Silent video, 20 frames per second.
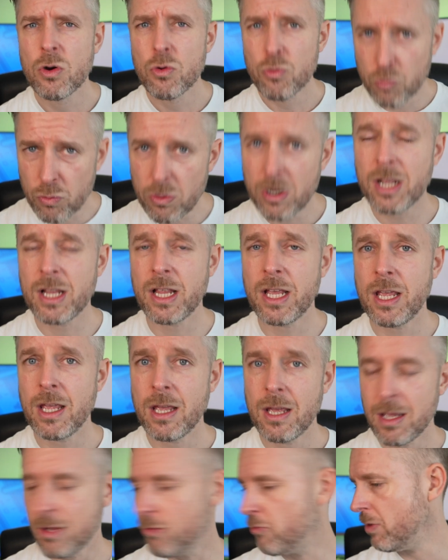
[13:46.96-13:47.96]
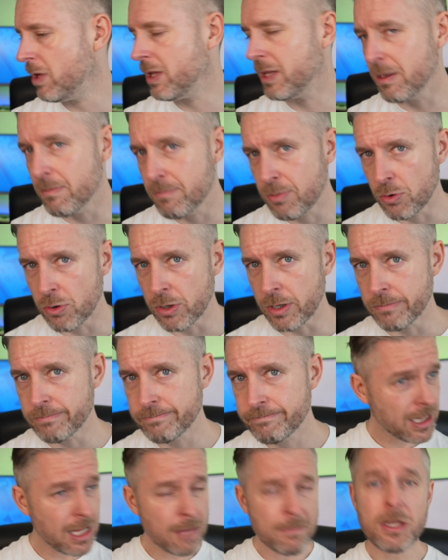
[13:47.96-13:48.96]
Really, really
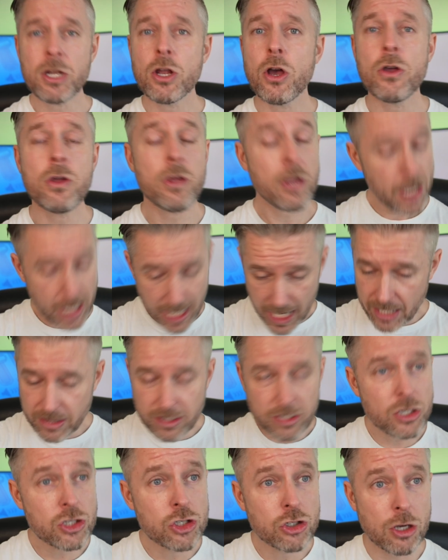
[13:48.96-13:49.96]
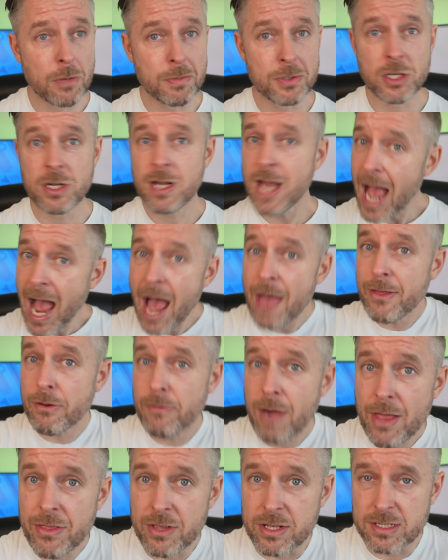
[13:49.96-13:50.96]
important. Let me know in the description, are
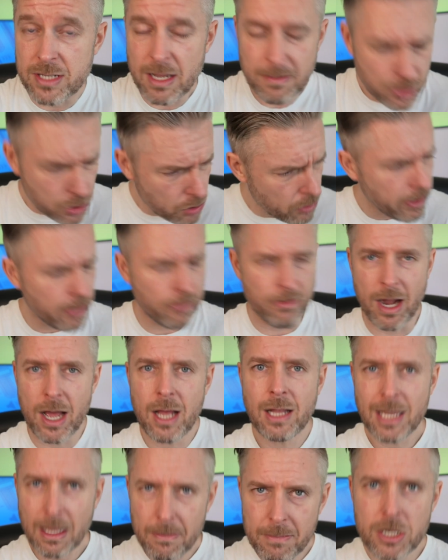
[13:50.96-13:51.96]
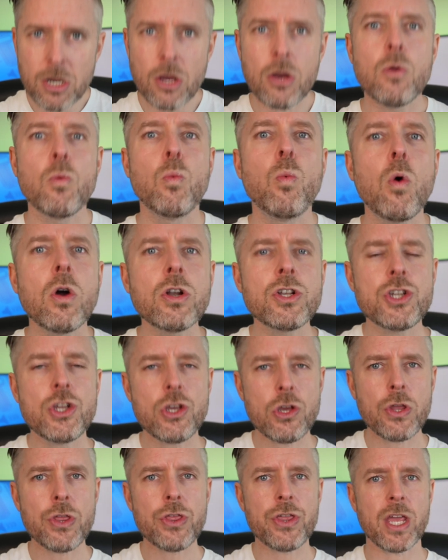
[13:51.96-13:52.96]
there others? I'm sure there are. Let me know, what do
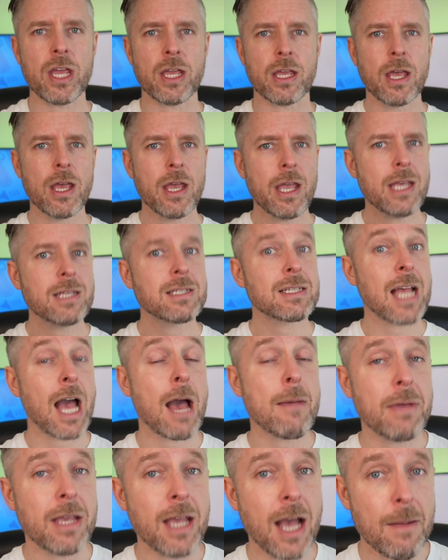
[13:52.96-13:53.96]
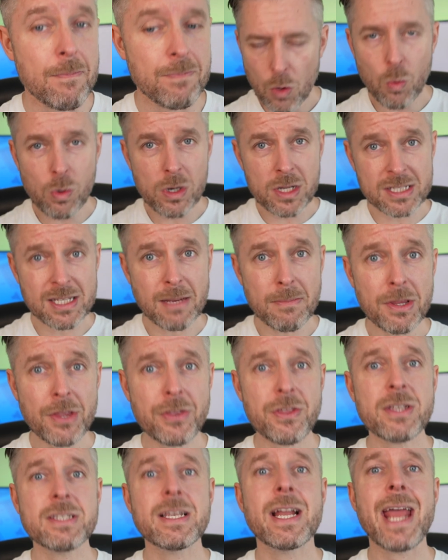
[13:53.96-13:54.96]
you think is coming up? What are some of the
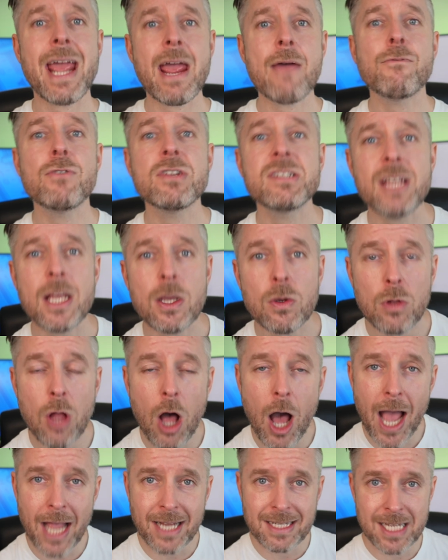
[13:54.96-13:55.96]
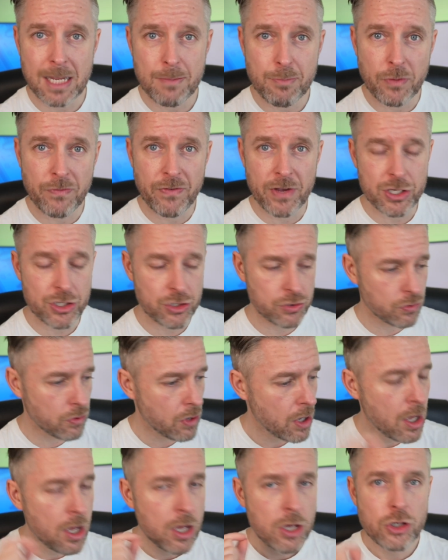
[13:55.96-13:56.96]
things that every single I T
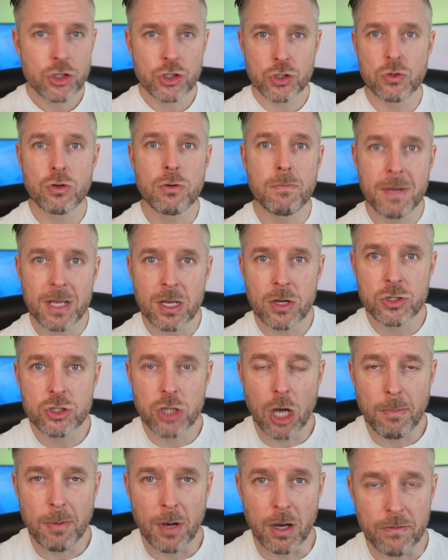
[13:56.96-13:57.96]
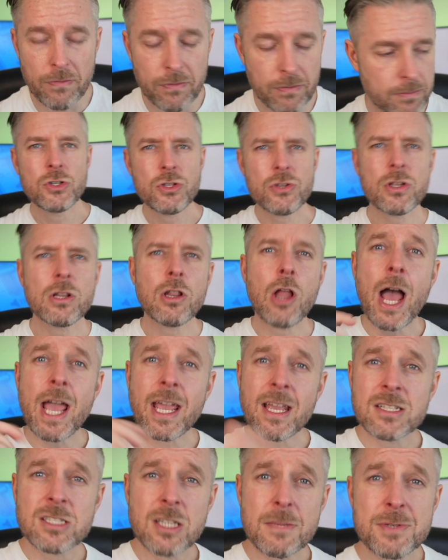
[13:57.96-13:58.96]
professional should be on top of? Do the
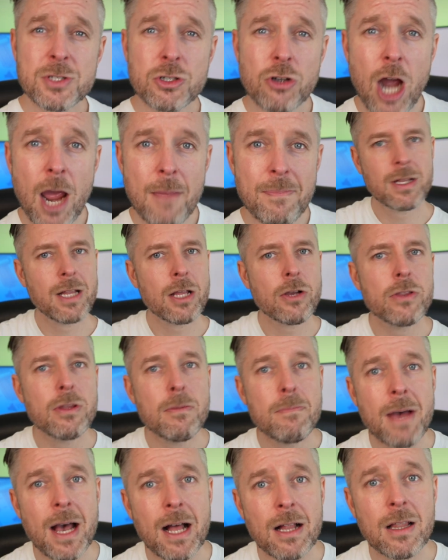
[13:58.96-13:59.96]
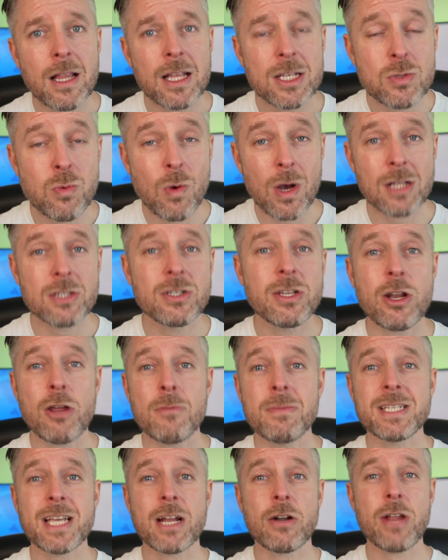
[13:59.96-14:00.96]
like and subscribe, click on the bell as well so you don't
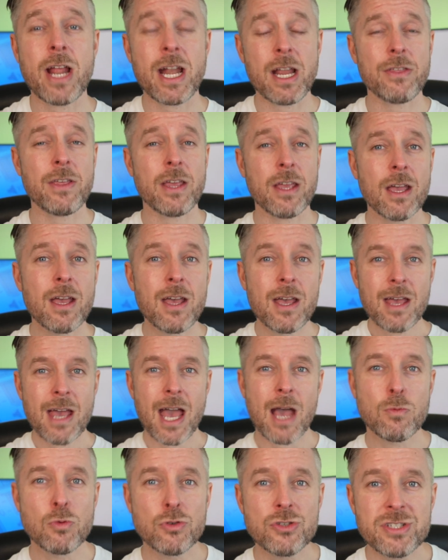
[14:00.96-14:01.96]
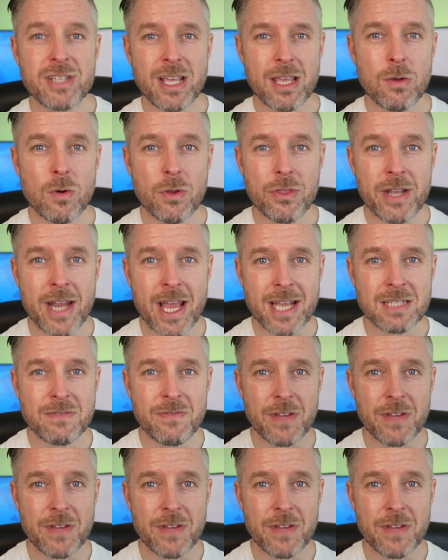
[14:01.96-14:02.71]
miss out on anything, and we'll see you on the next